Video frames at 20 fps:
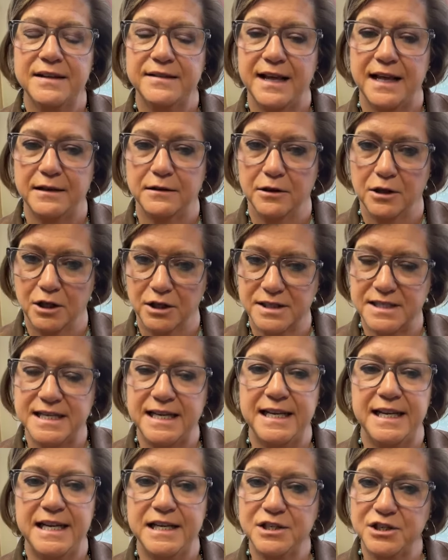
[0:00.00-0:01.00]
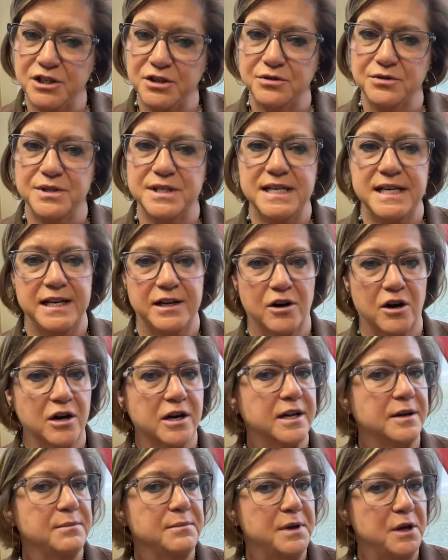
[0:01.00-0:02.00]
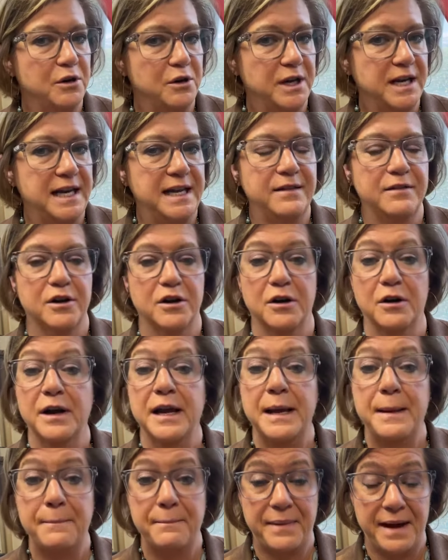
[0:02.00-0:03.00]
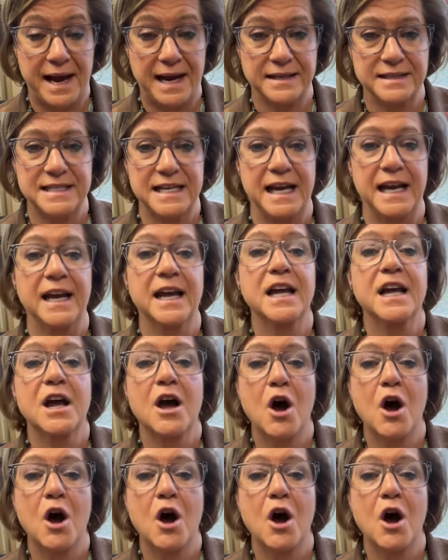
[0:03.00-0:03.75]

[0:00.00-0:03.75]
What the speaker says: that looks at issues in our community that are impacting